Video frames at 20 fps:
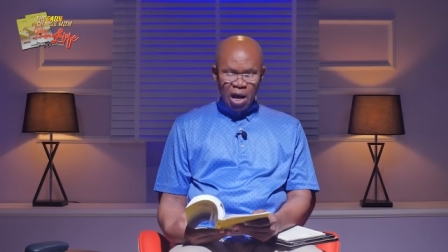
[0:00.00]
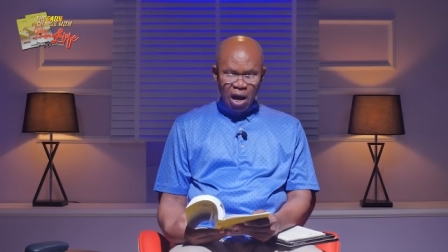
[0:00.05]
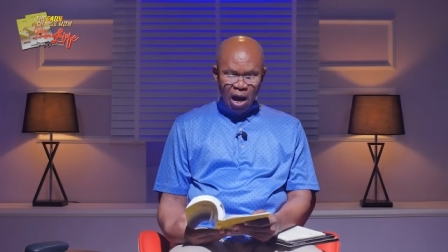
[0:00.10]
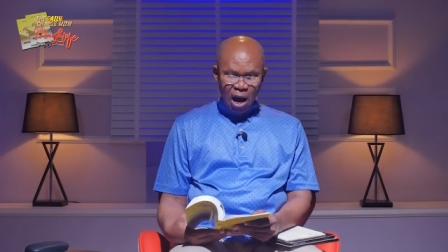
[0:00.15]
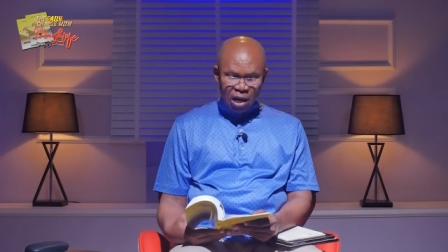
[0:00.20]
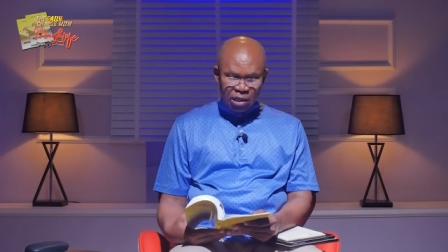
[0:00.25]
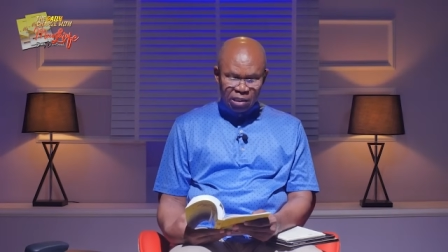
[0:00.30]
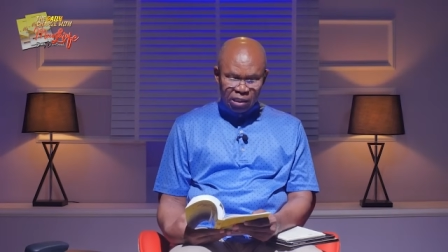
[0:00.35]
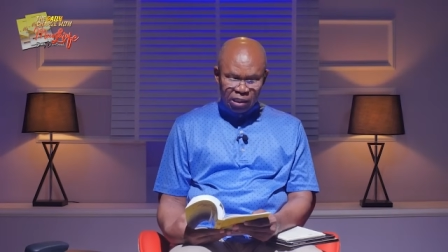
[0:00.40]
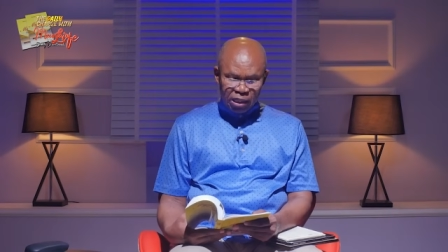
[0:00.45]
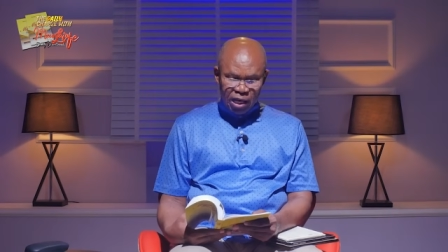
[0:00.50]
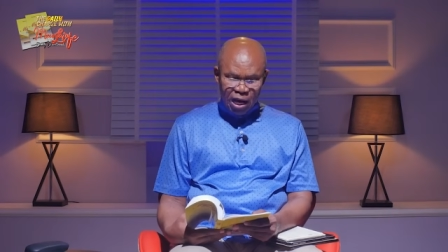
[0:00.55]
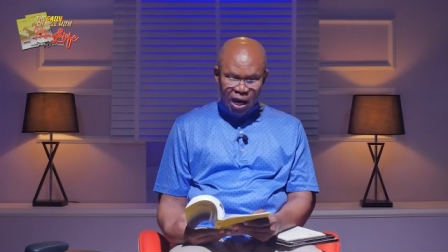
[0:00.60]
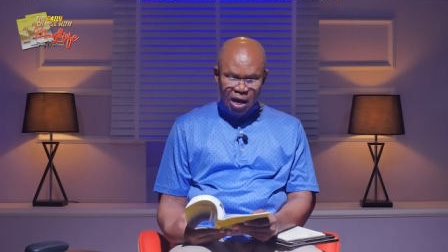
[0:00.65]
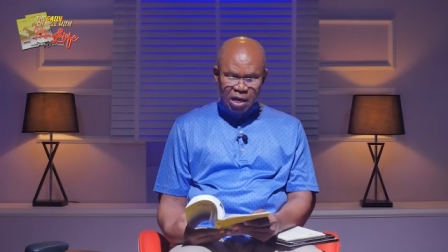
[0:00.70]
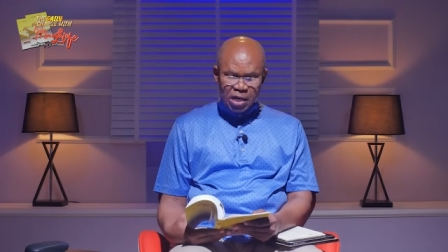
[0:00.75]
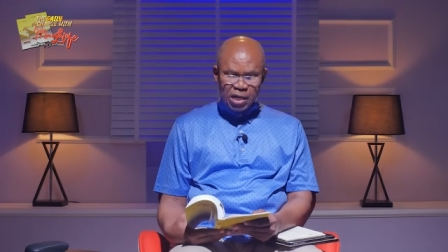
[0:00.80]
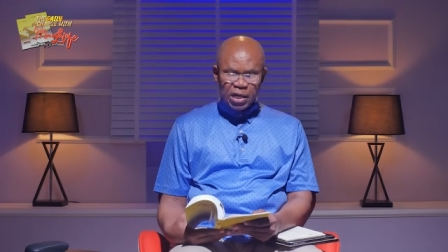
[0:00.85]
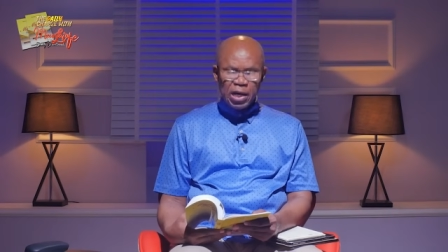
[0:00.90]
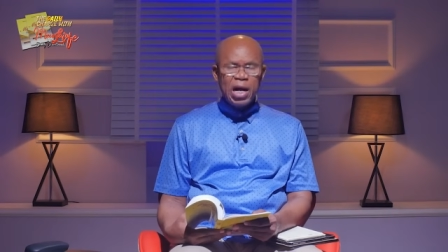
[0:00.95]

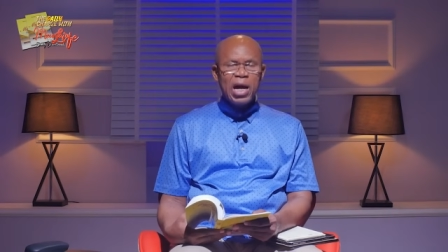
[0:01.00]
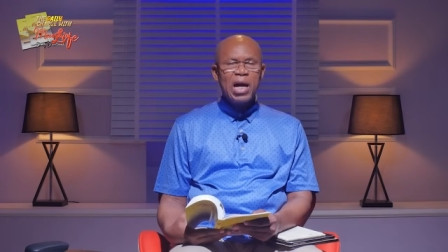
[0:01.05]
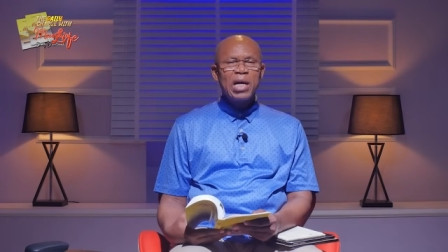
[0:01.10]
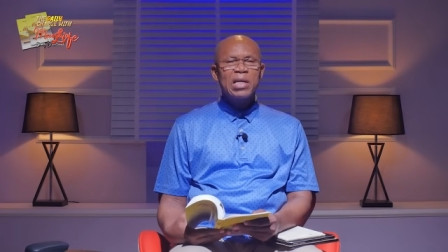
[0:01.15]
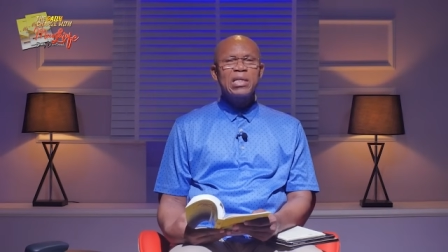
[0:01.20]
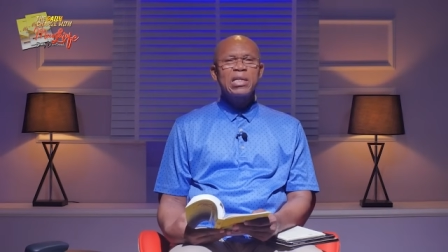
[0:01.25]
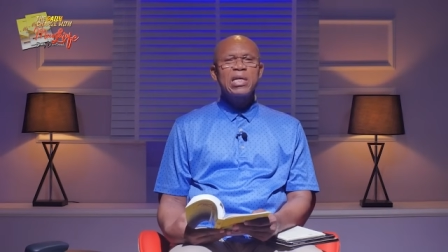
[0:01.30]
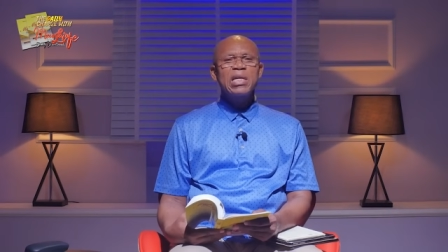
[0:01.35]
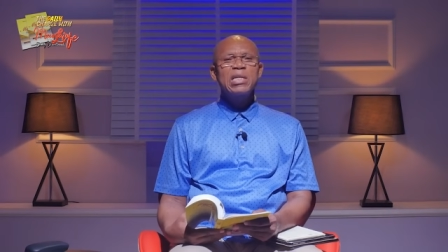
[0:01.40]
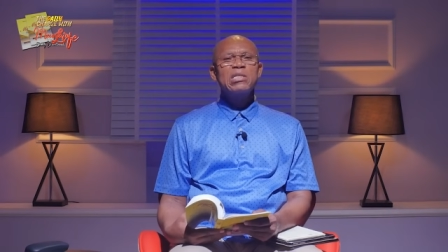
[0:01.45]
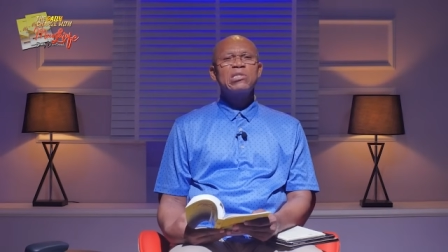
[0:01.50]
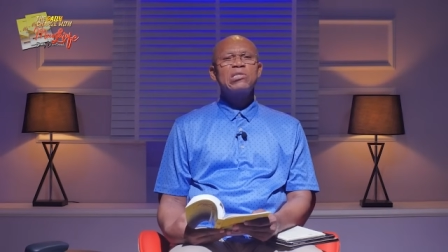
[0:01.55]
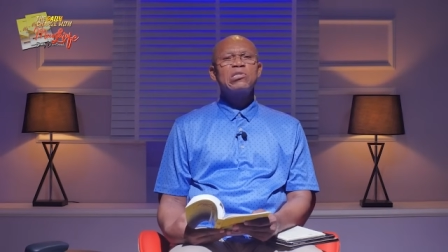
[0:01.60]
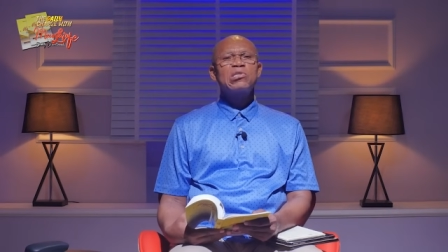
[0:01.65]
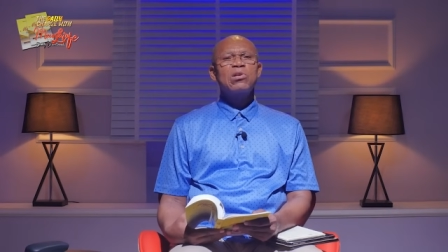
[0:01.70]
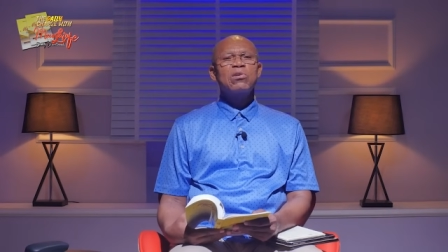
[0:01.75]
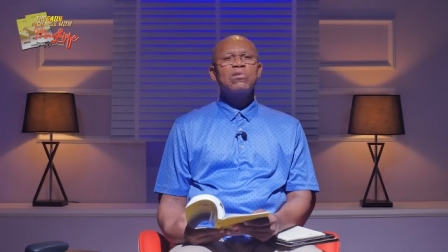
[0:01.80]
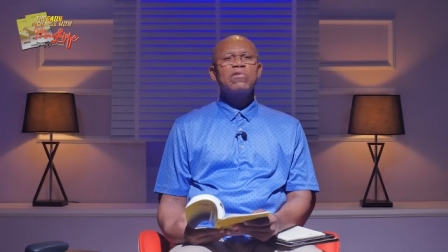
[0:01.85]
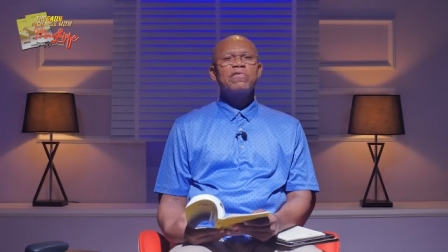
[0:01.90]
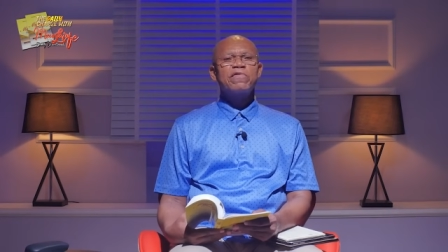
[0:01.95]
assigned against
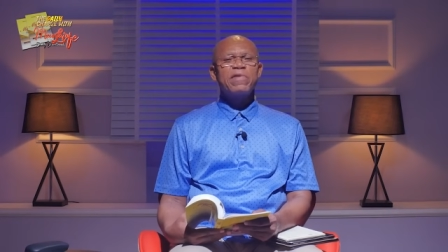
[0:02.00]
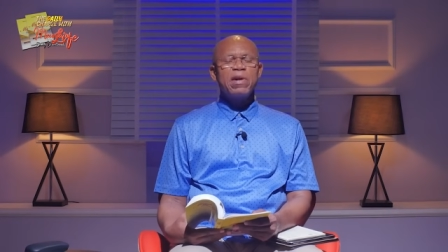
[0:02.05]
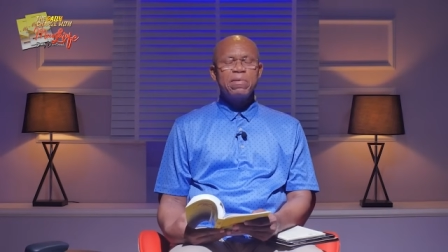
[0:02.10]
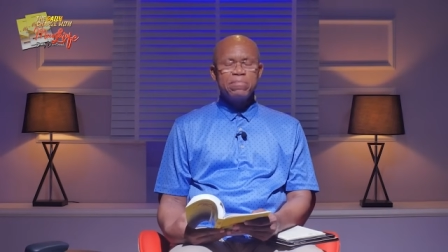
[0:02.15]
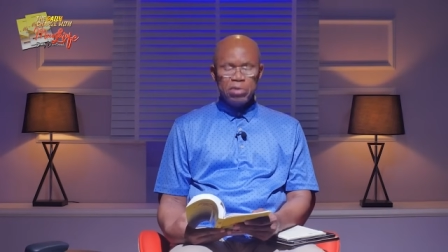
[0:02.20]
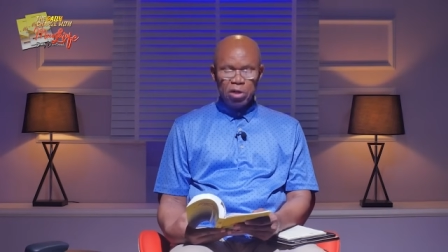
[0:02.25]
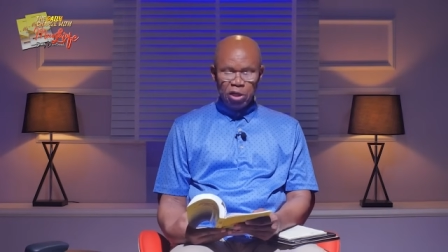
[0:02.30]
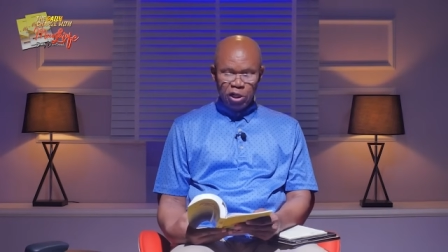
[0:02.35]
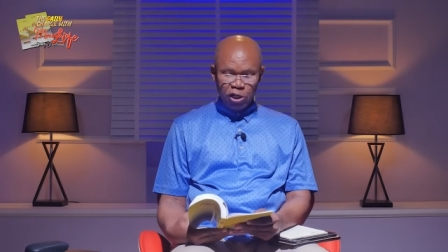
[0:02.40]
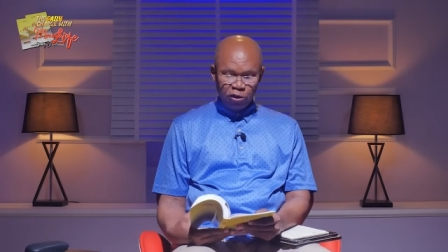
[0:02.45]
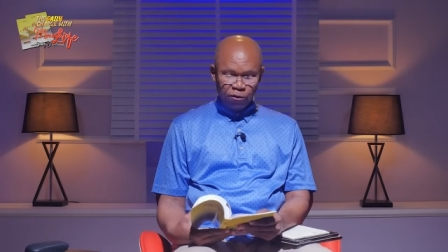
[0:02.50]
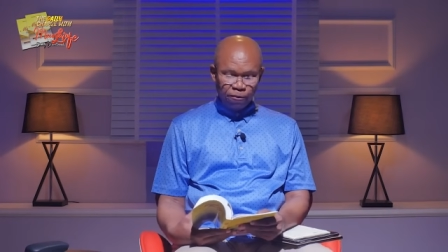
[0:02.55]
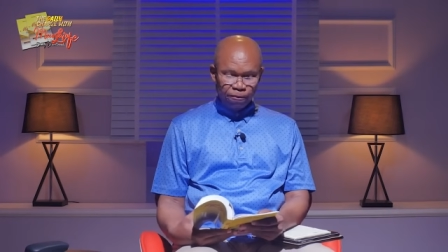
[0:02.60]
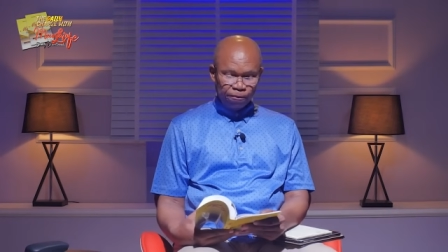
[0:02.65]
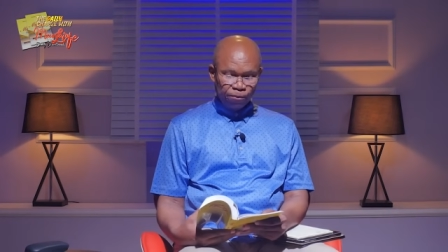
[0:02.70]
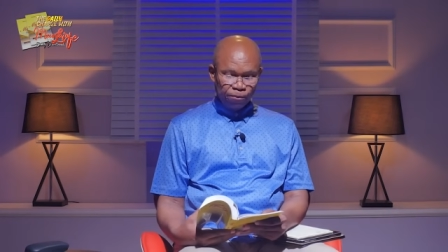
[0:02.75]
your family,